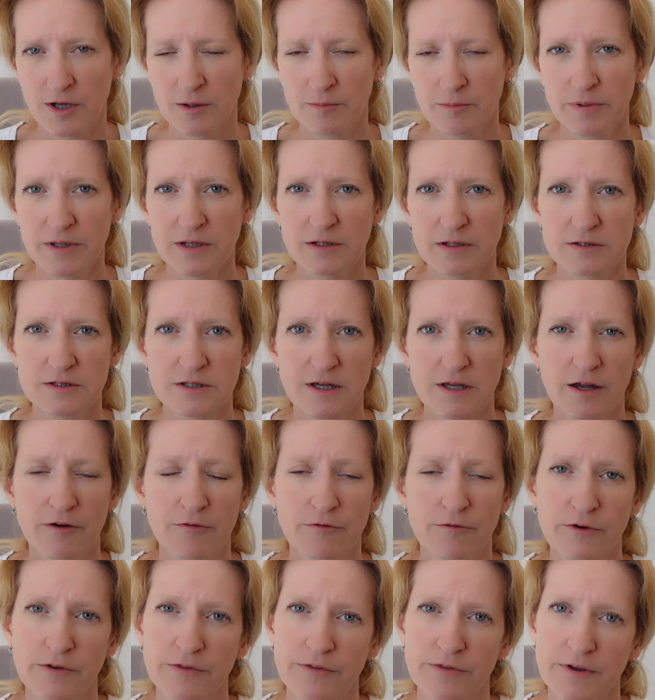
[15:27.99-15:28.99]
because
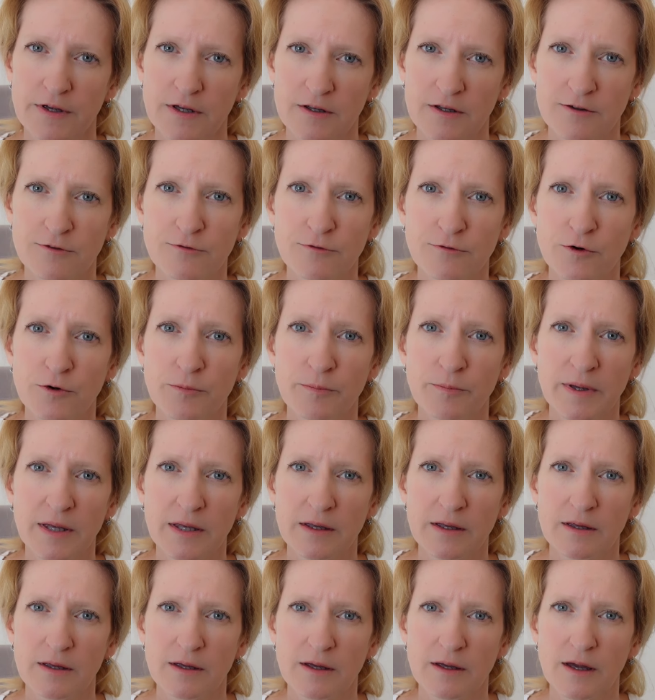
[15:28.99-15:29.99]
everything is for
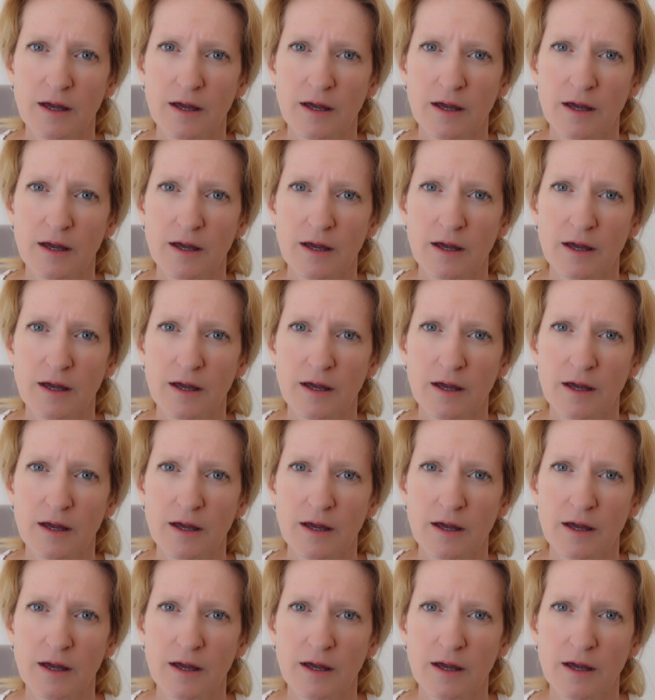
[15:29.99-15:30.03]
me.